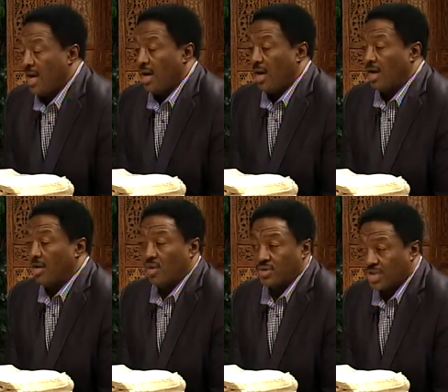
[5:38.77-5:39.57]
Uh,
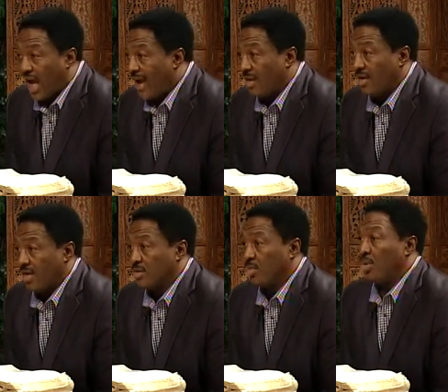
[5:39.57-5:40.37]
no child
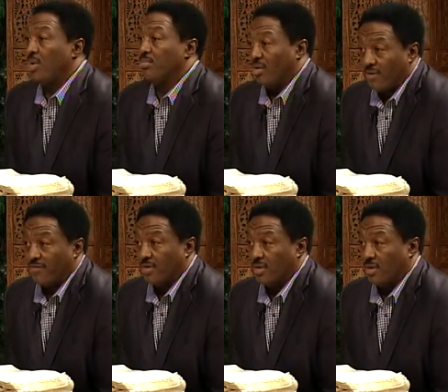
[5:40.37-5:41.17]
that is born,
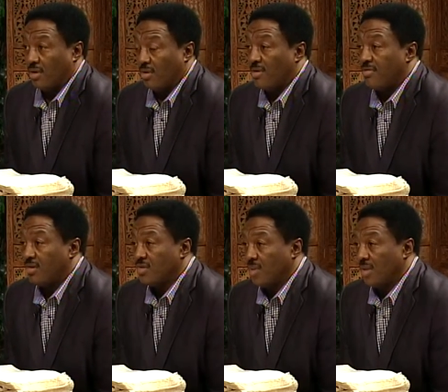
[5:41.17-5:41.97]
birthed into the earth
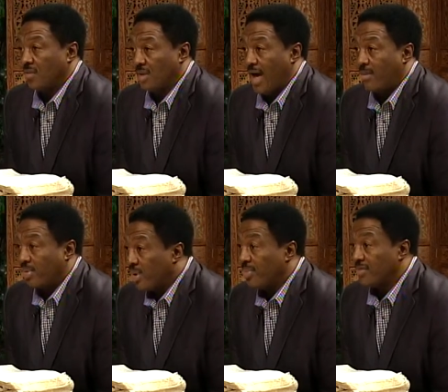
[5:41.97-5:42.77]
is with, without
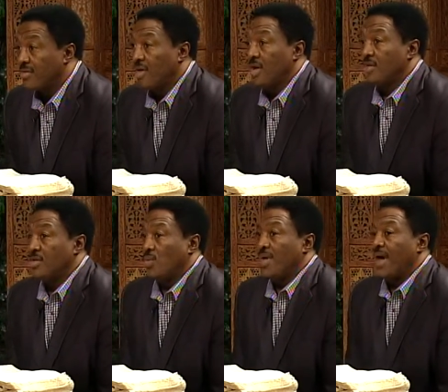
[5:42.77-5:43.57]
purpose.
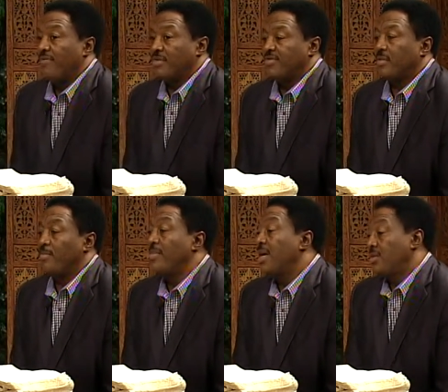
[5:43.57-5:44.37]
So we have to
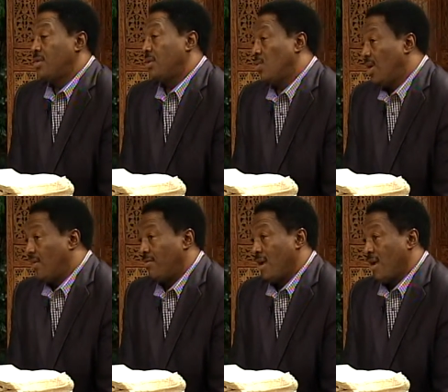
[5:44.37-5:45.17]
submit to the will
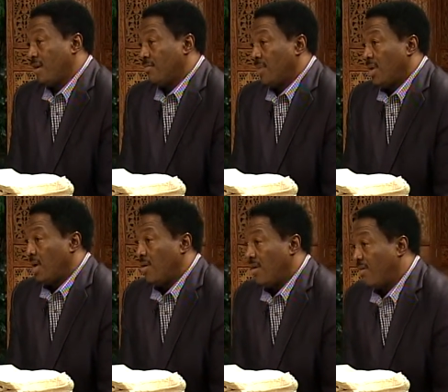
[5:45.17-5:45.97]
of God
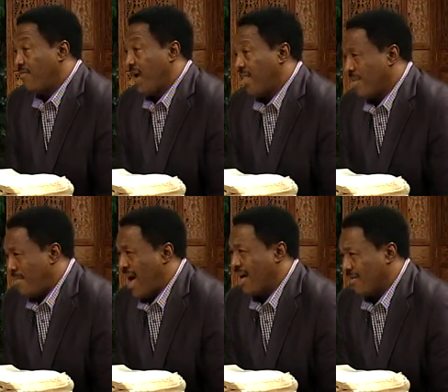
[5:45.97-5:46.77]
in order to find the
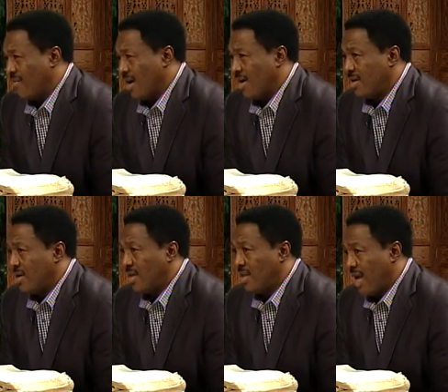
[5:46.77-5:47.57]
mind of God.
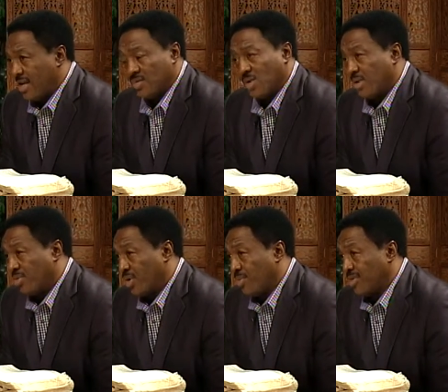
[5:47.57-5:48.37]
That is where the
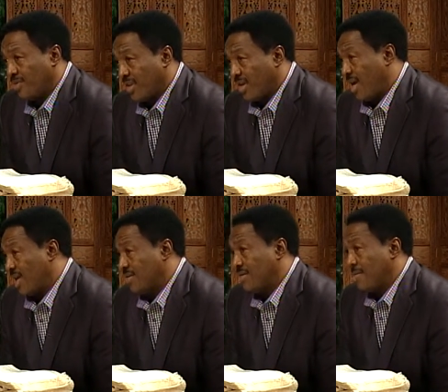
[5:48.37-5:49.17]
purpose of a thing
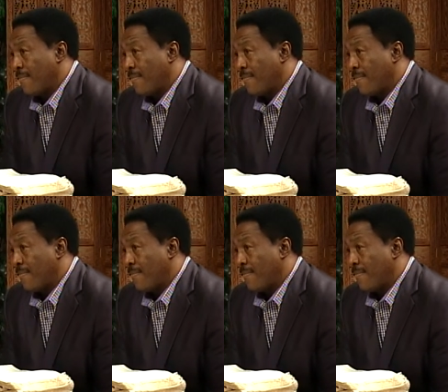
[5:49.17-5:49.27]
is.